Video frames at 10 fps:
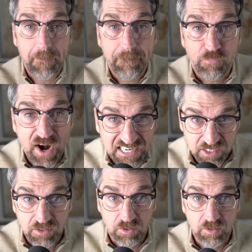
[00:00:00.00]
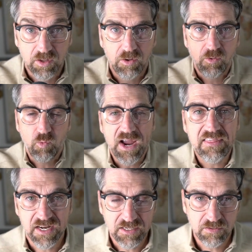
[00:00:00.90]
practical way
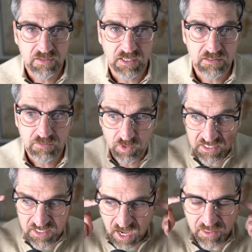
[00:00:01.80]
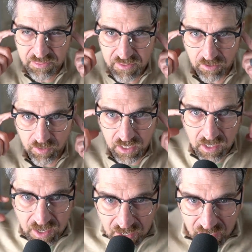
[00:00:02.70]
that I do things, where it's not theory,
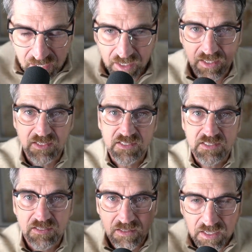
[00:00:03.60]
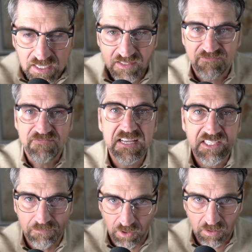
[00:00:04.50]
it's
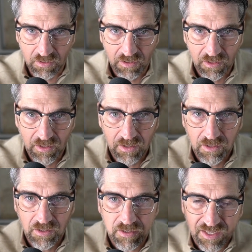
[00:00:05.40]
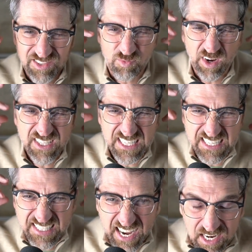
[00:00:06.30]
visible, it's what's
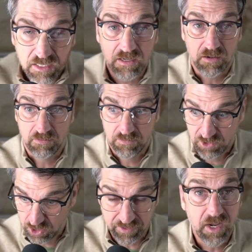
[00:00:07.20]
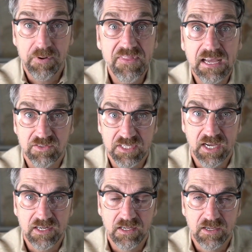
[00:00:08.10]
inside showing up on the
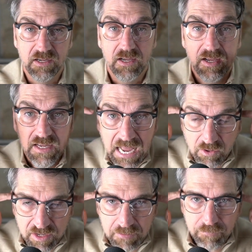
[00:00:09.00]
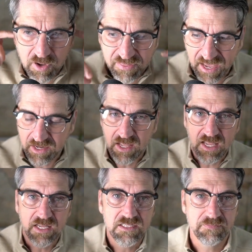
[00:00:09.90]
outside. How can I put that
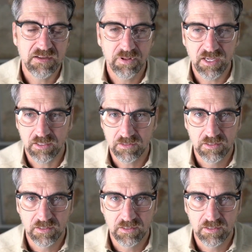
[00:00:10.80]
into my plan?